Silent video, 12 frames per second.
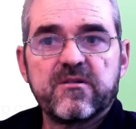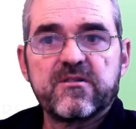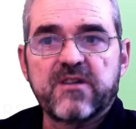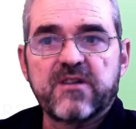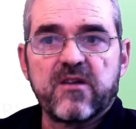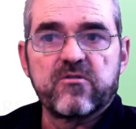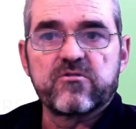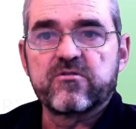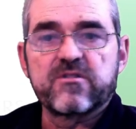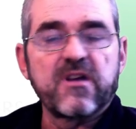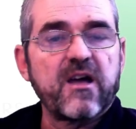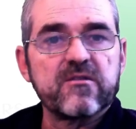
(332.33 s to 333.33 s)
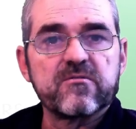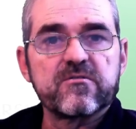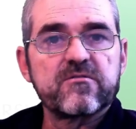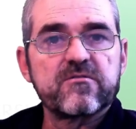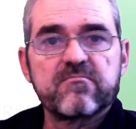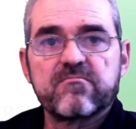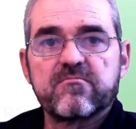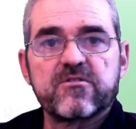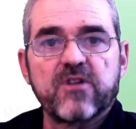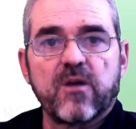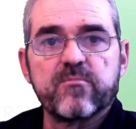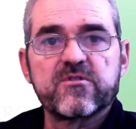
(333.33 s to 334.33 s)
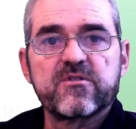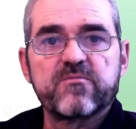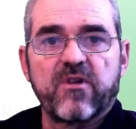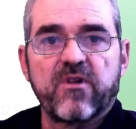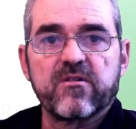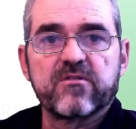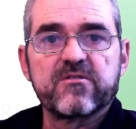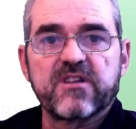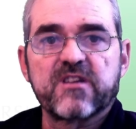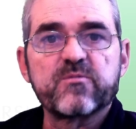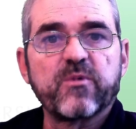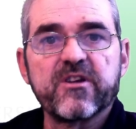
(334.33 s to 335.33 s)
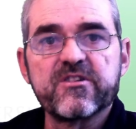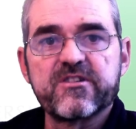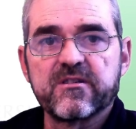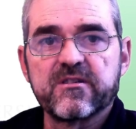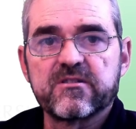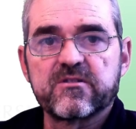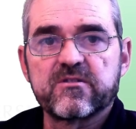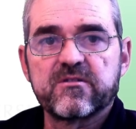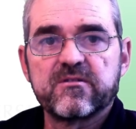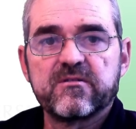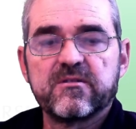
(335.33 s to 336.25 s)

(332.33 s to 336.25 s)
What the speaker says: sinus, cosinus, sums, products, exponentials,